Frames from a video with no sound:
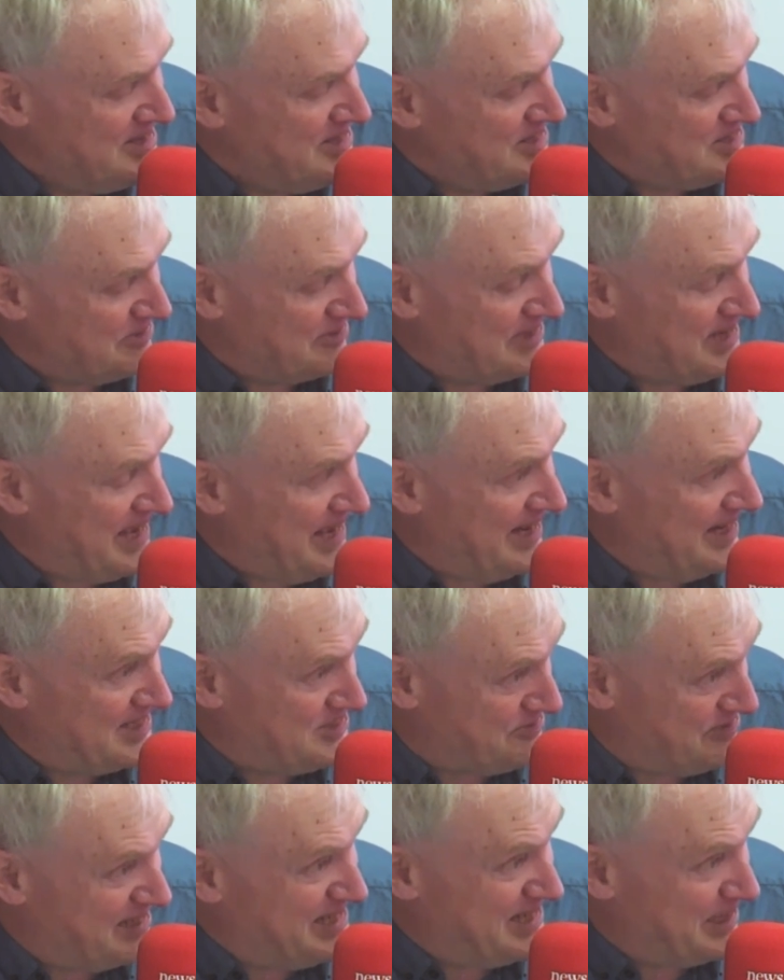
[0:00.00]
So again,
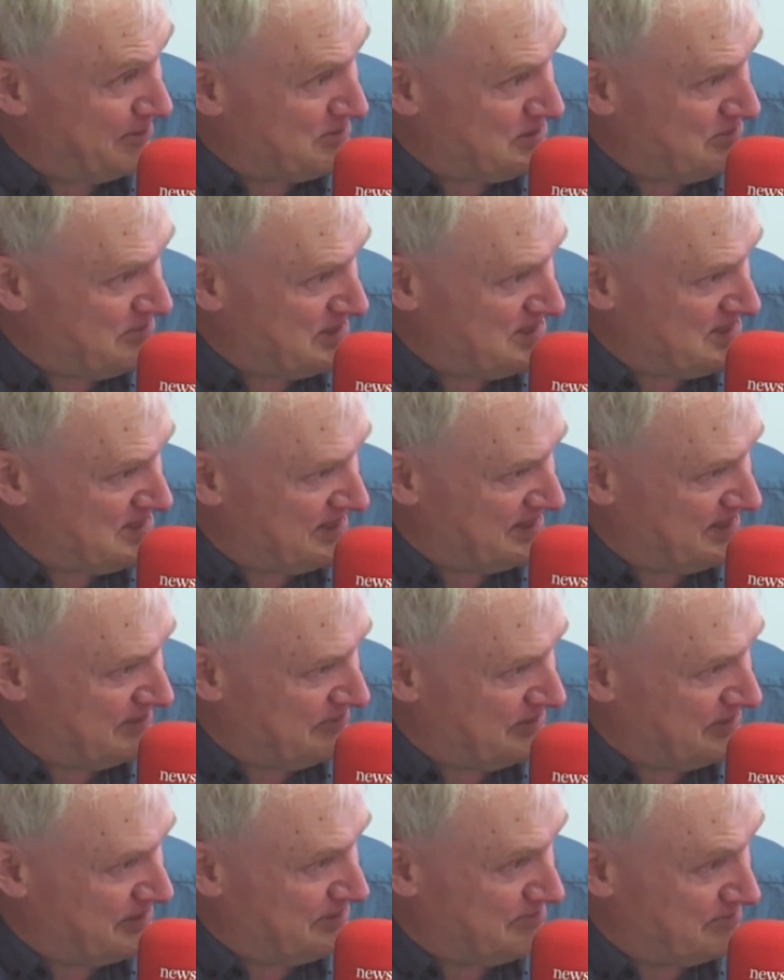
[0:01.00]
it's really optimistic that
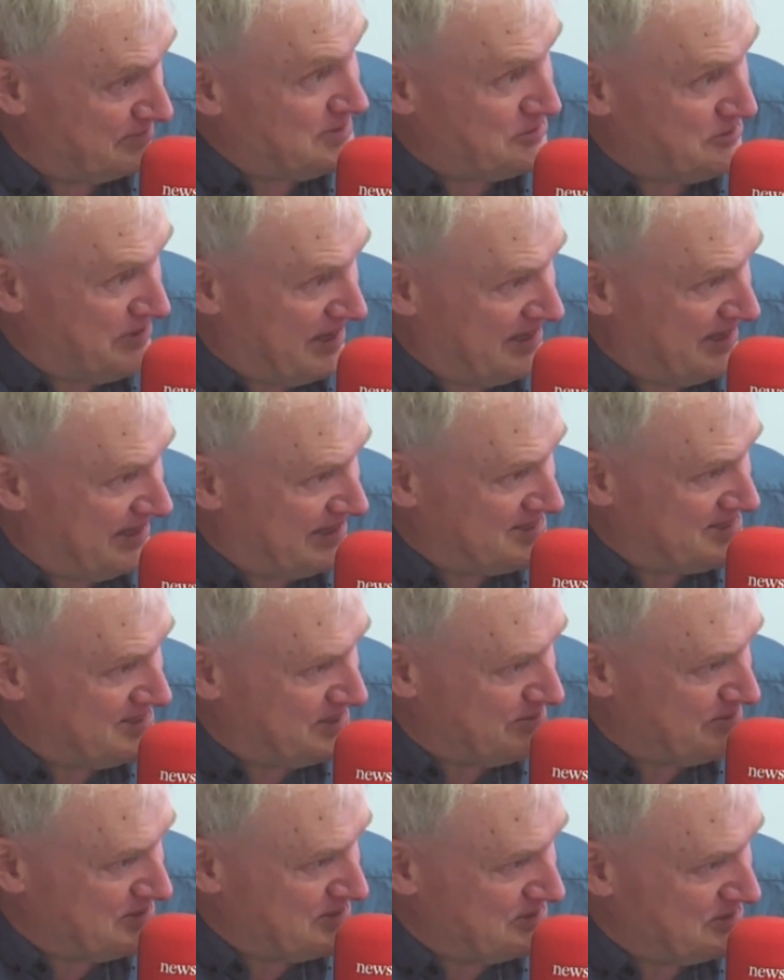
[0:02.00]
we're going to crack
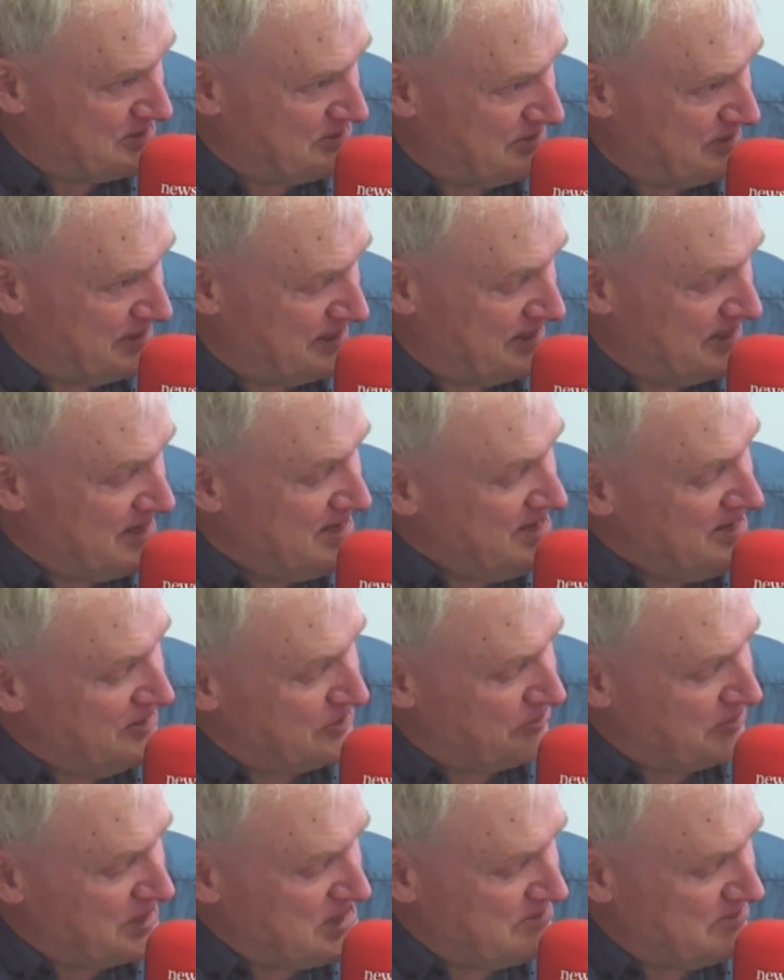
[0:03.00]
Alzheimer's ultimately.
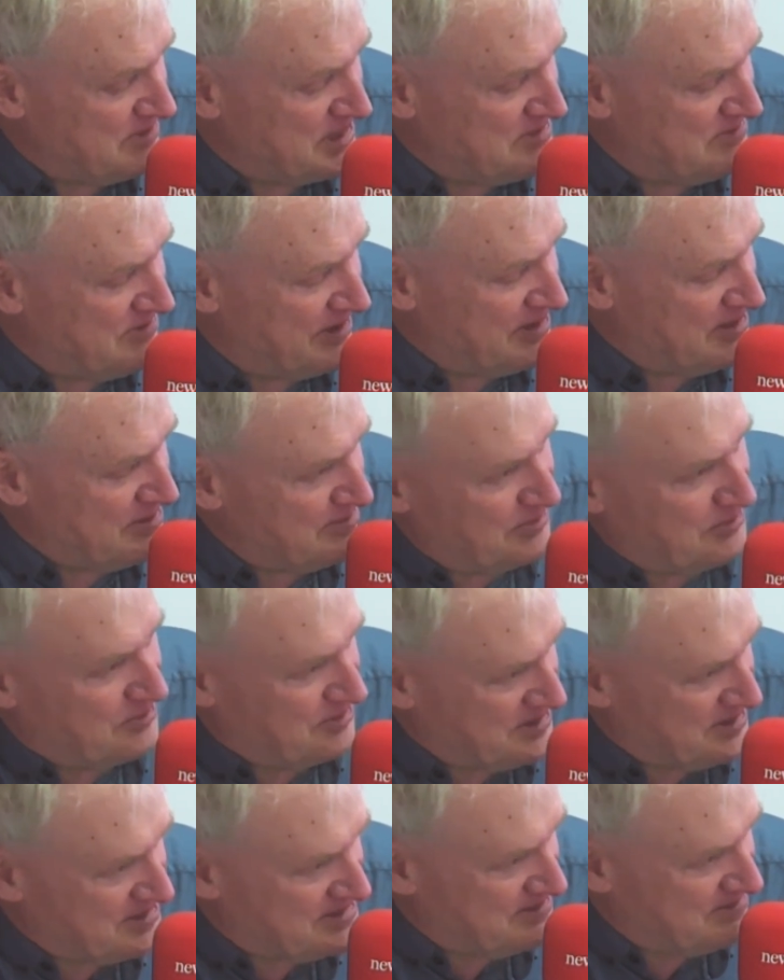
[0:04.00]
The reason why it's very
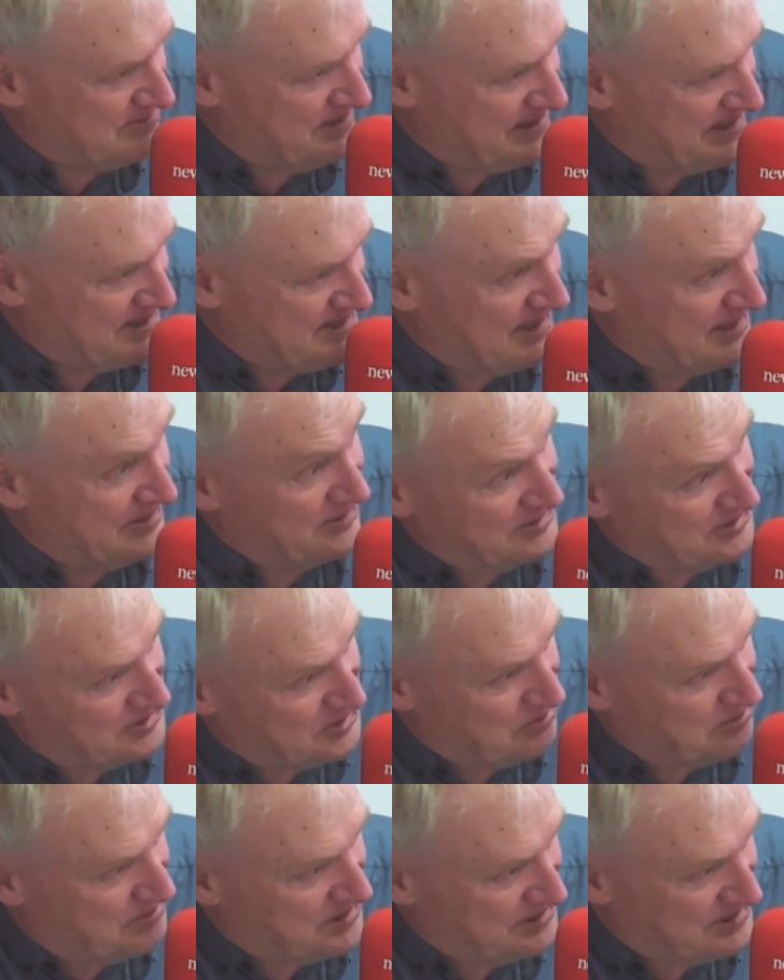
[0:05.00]
important, Pat, is that another
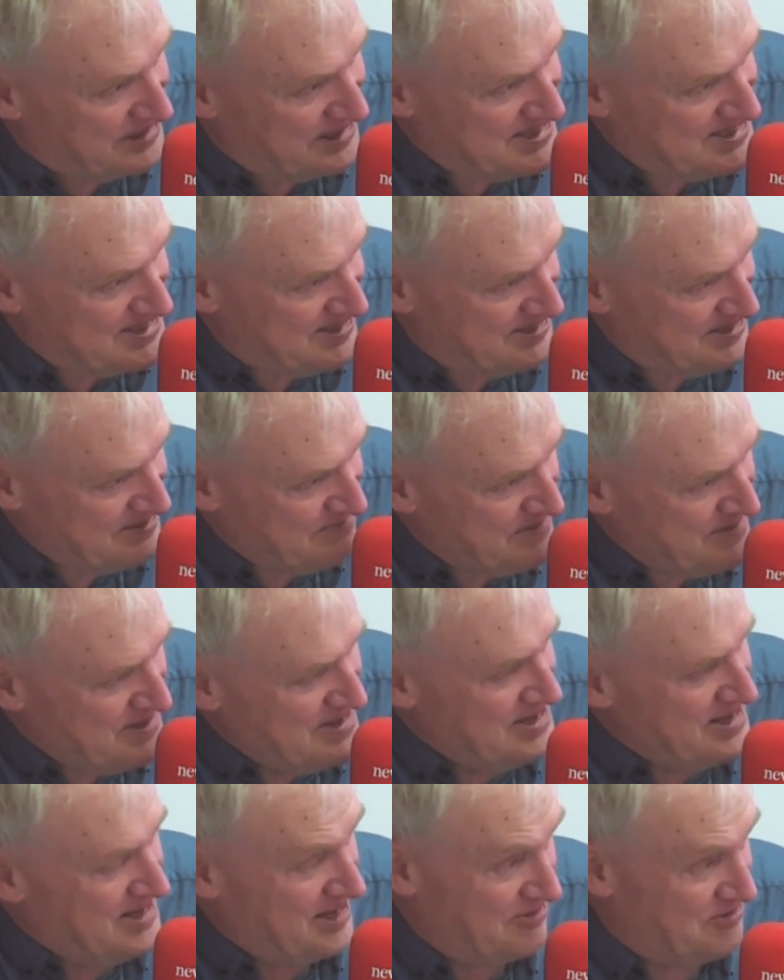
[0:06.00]
company called Eli
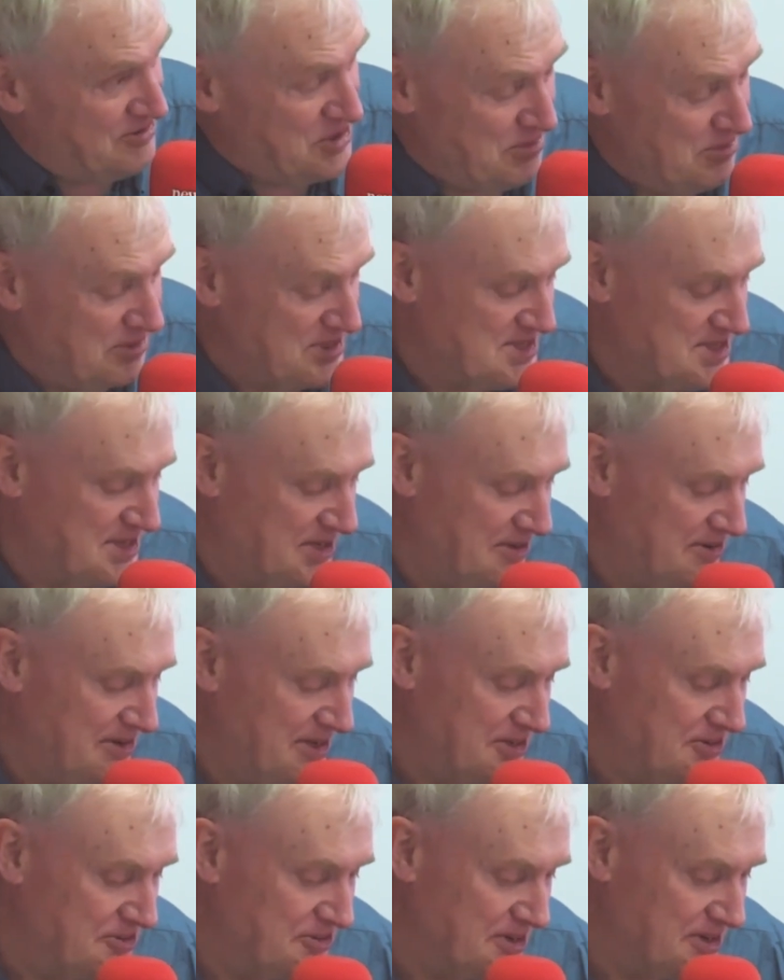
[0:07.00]
a few months ago
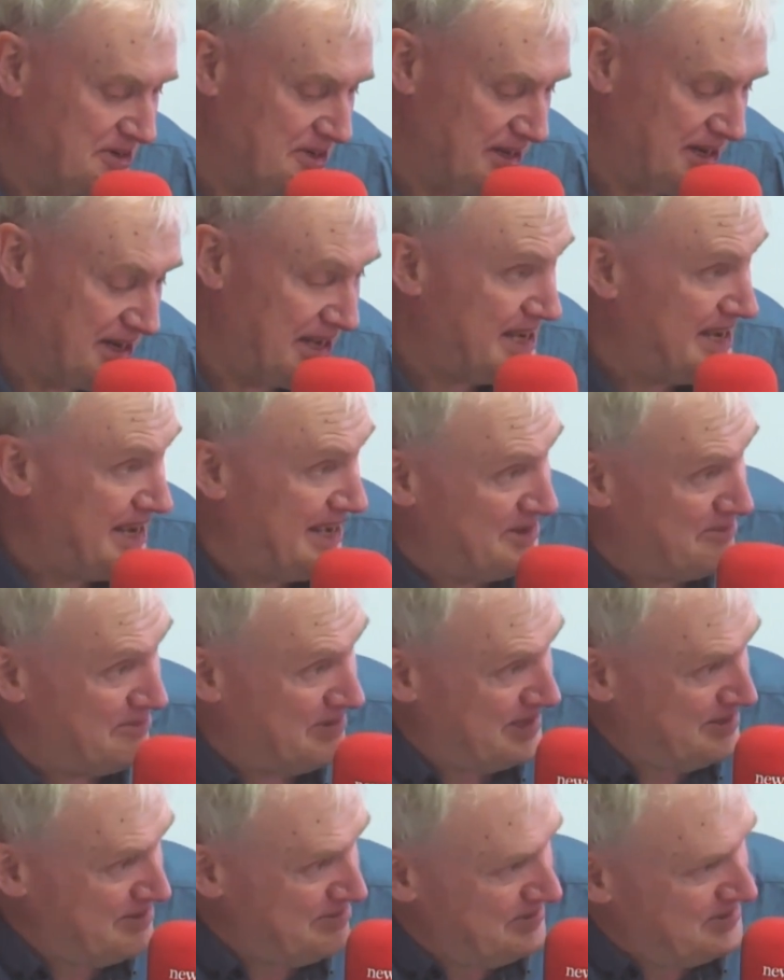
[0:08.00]
had a drug called
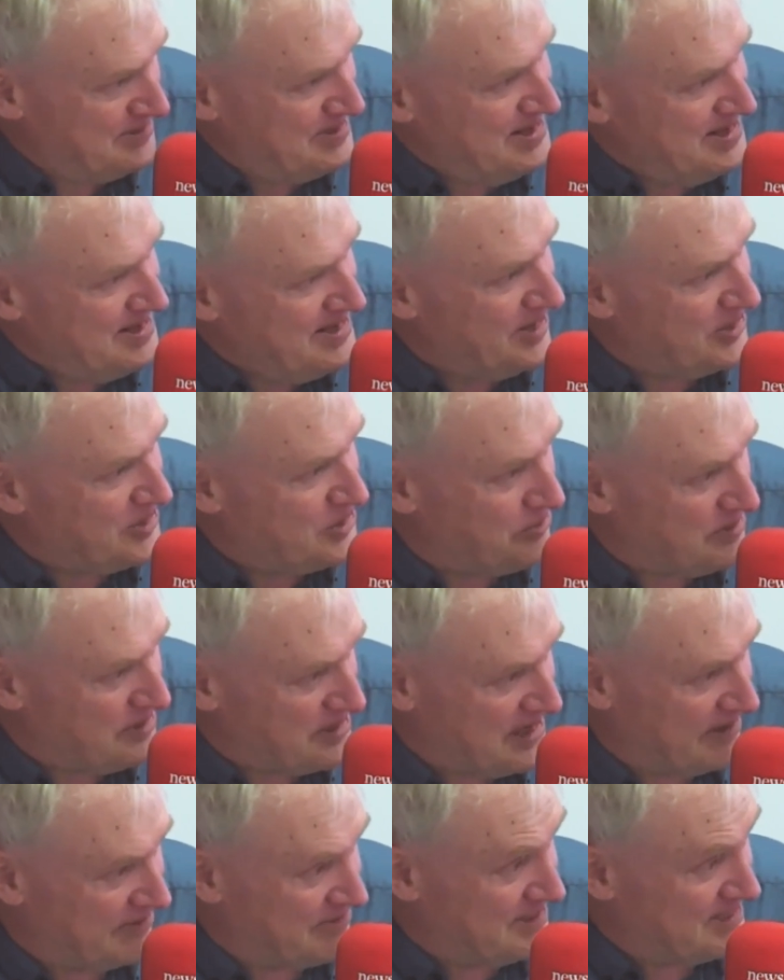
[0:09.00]
lecanemab going
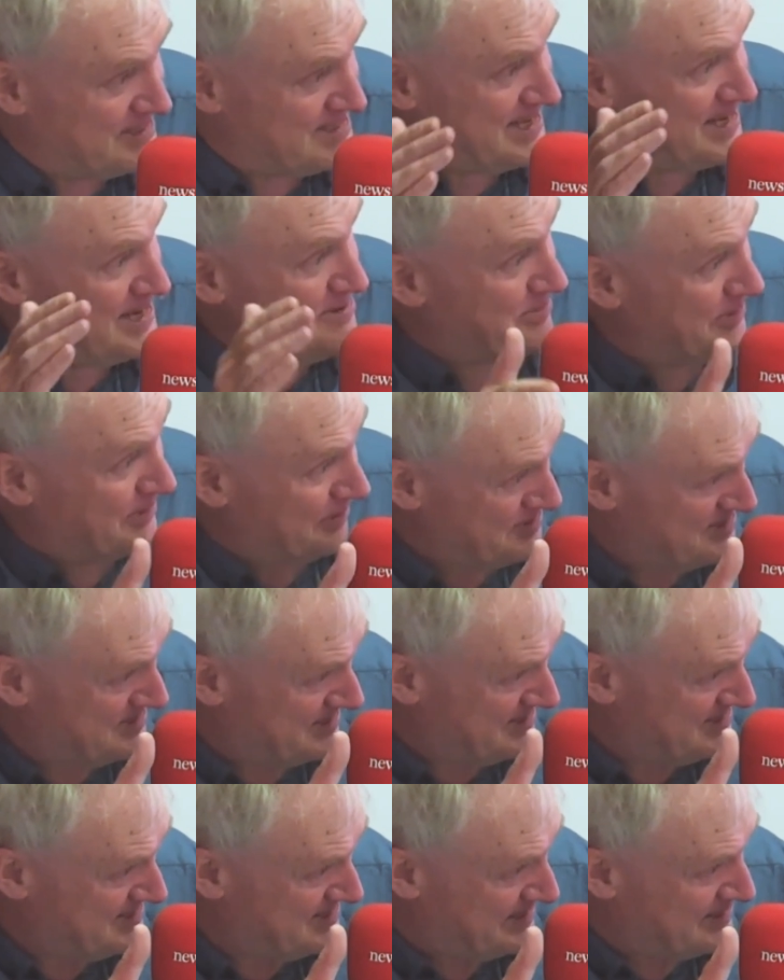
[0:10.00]
after the same
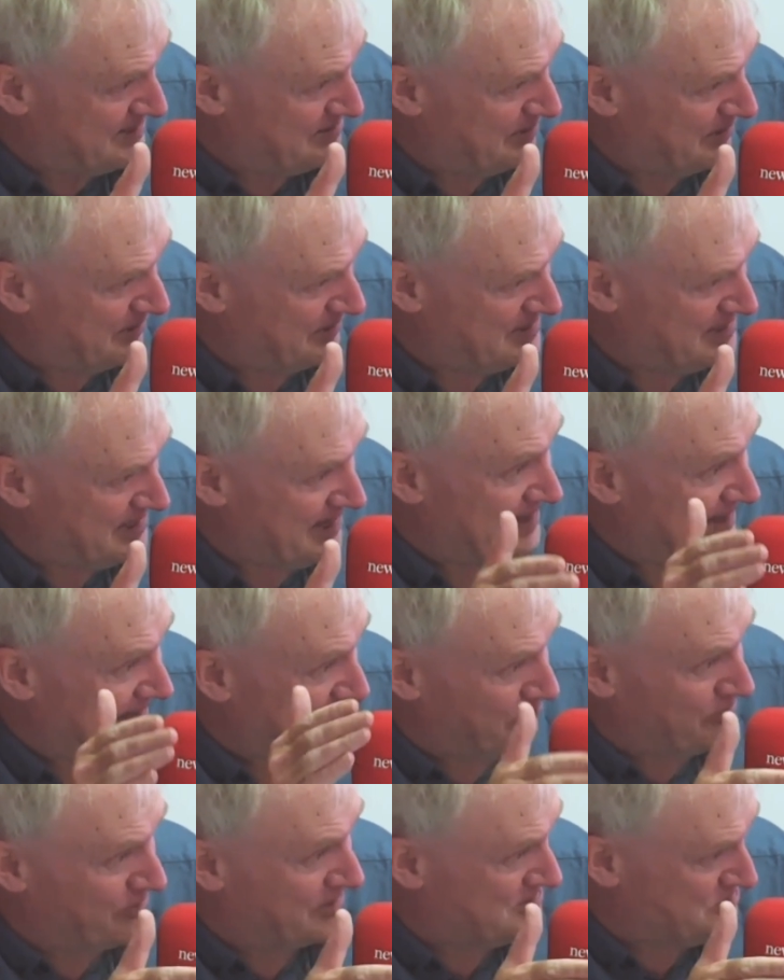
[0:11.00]
process in the body, and
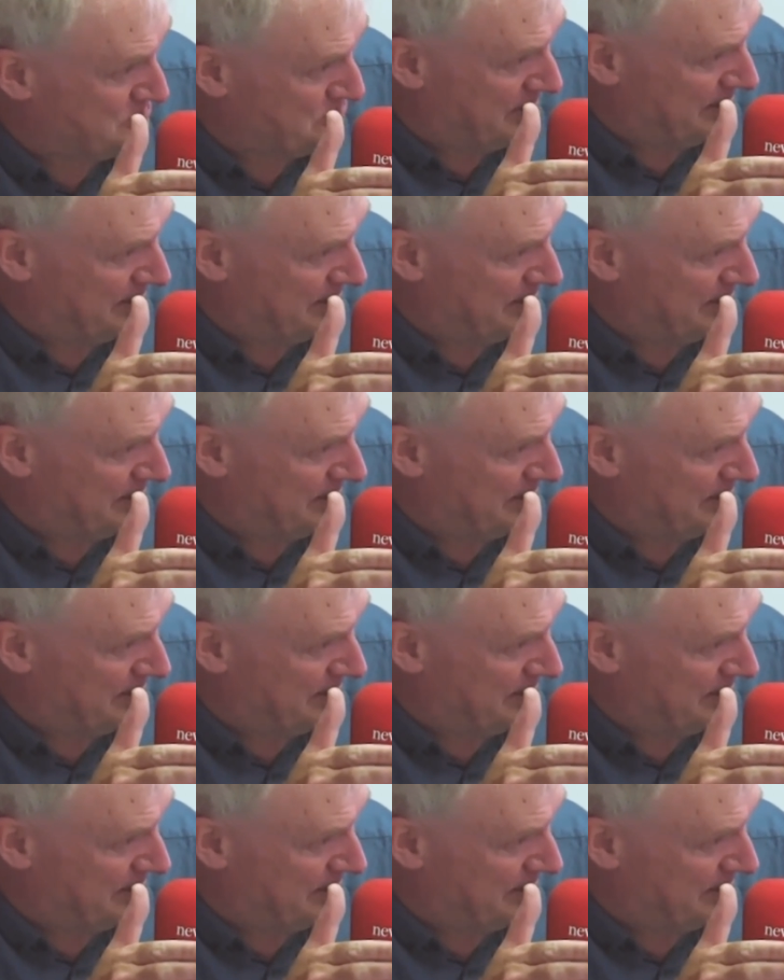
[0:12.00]
that worked as